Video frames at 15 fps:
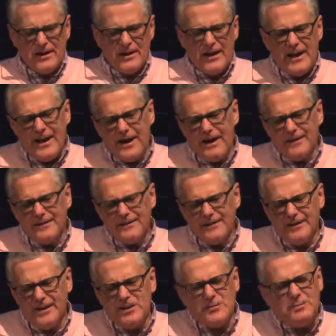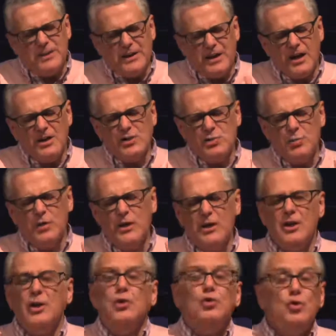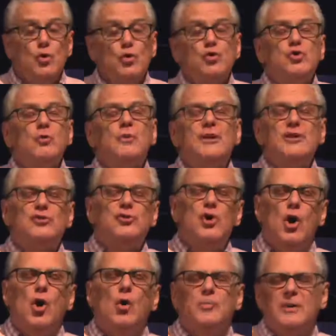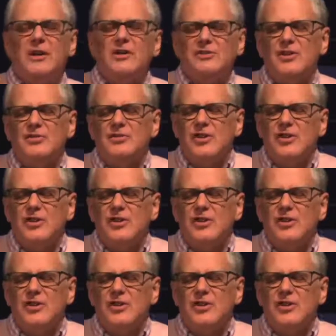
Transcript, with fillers: And it's because we usually don't, because it's,